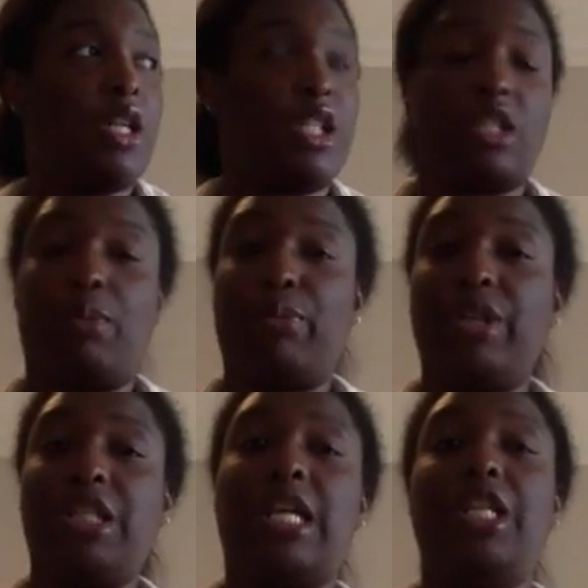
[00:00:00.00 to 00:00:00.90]
just
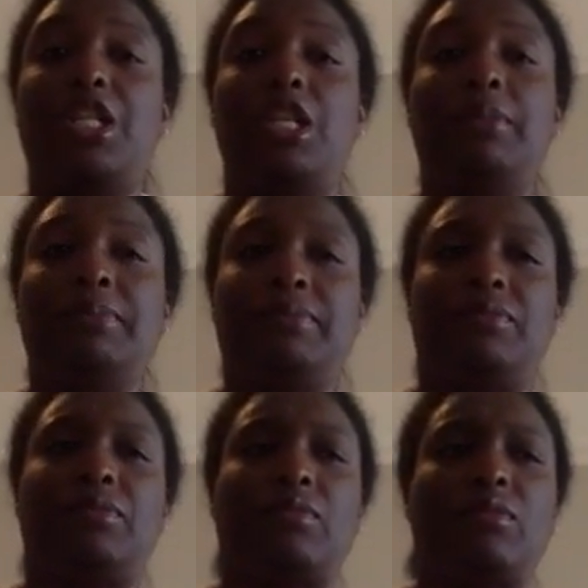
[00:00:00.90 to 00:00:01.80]
appreciation
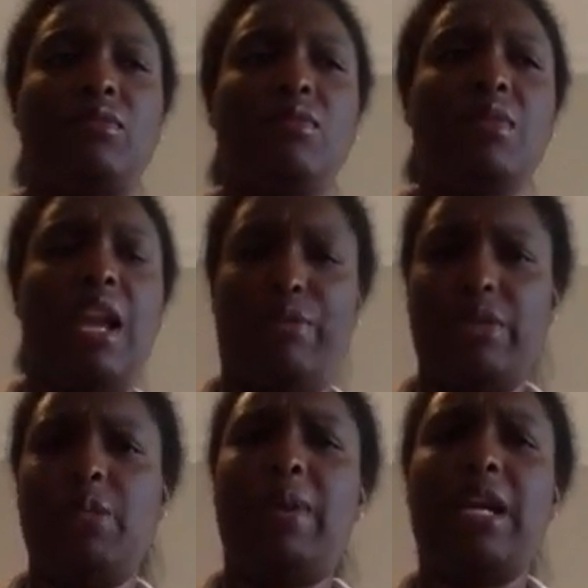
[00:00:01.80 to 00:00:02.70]
and
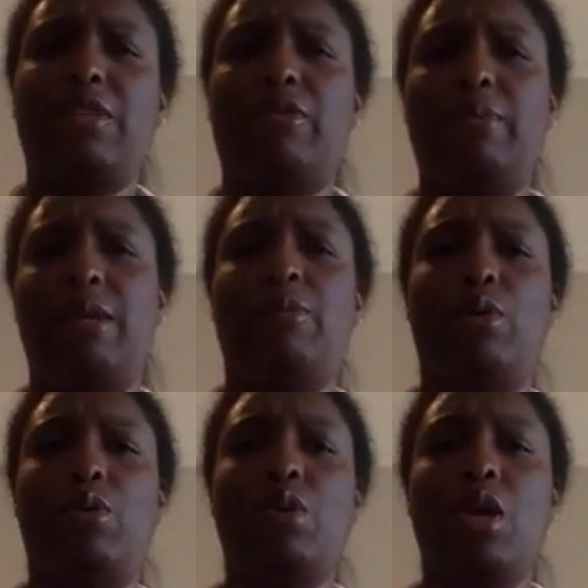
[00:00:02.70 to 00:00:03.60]
respect for
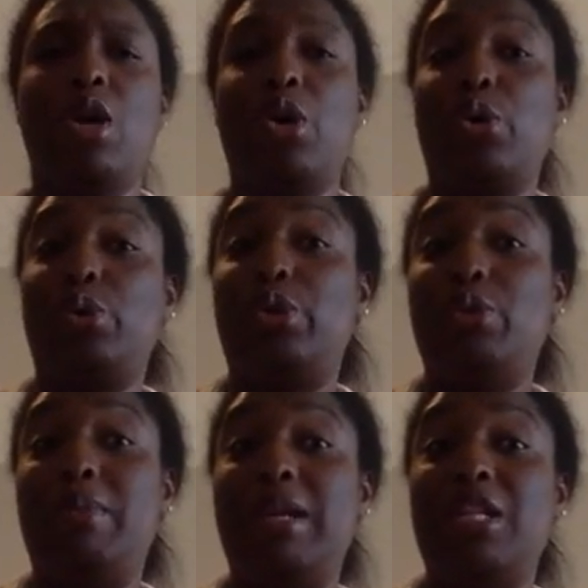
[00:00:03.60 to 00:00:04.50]
people who
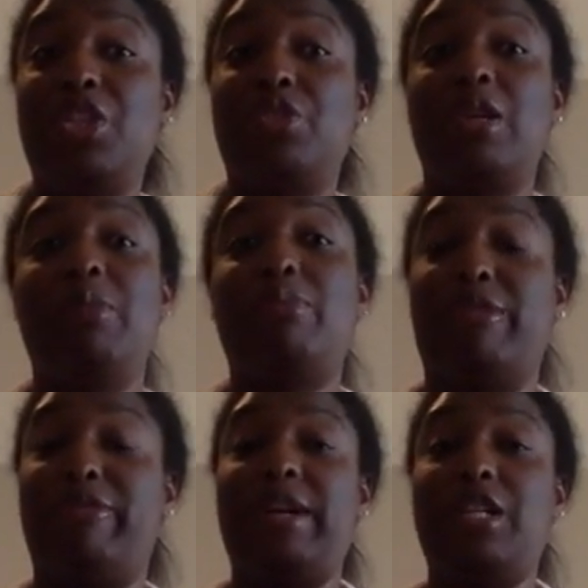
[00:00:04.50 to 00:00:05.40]
do ministry
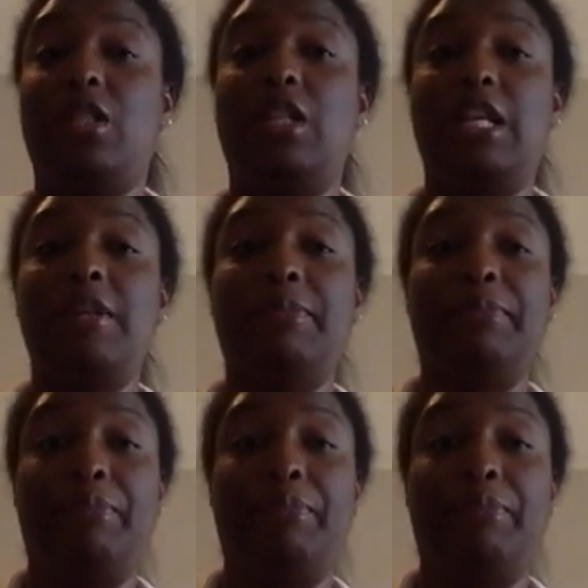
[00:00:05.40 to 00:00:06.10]
professionally,